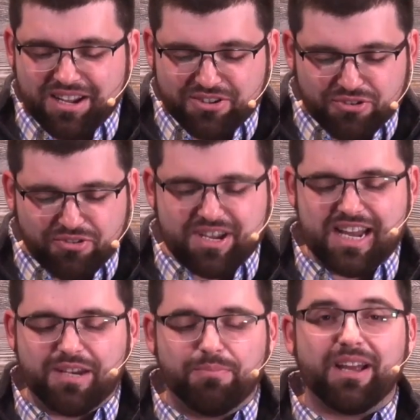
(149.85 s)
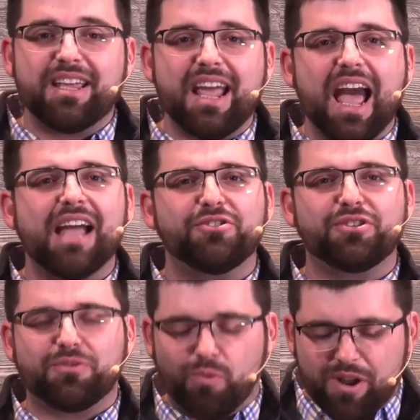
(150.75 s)
treat, but he had
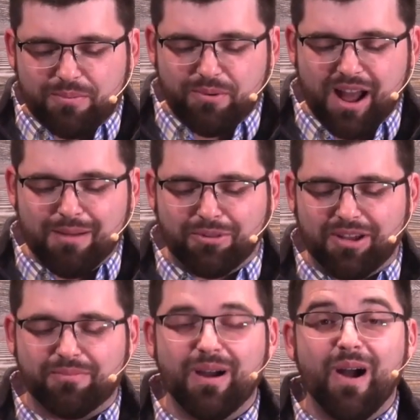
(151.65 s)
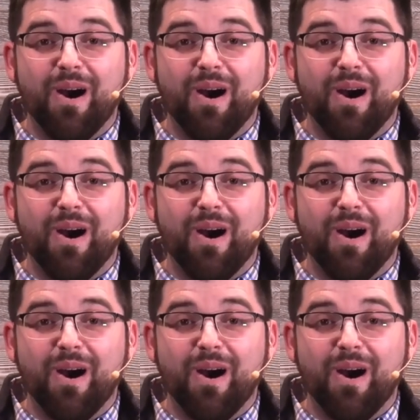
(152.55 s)
just one problem.